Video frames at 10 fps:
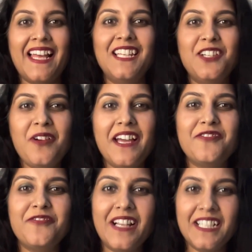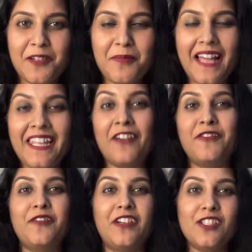Hello and welcome back
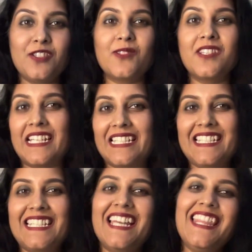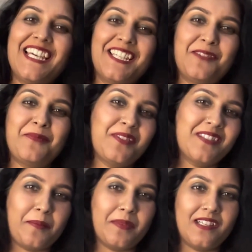everyone to 30 Day 30 Book
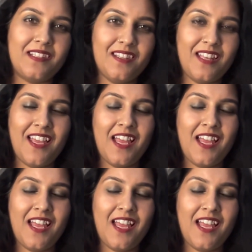Summaries.